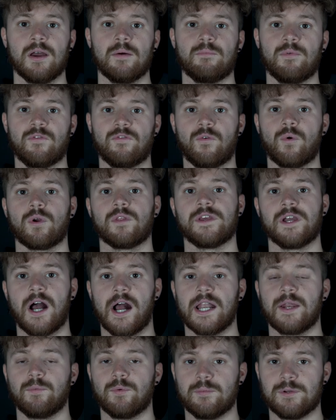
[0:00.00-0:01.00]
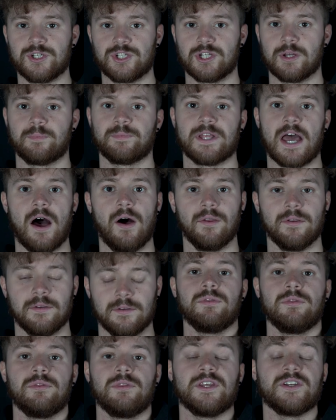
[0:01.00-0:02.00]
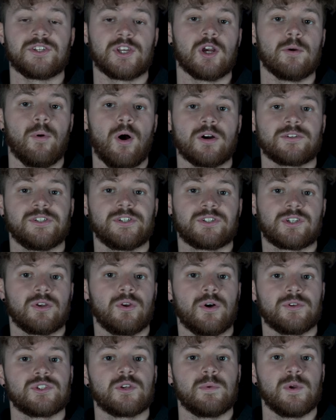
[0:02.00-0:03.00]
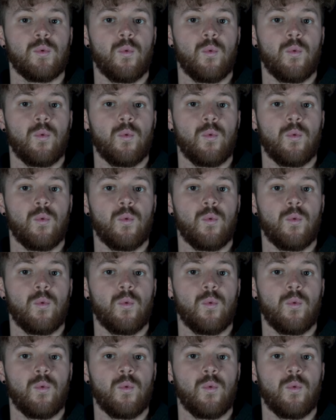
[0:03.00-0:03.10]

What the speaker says: before the item will be shipped out. These gearboxes can also be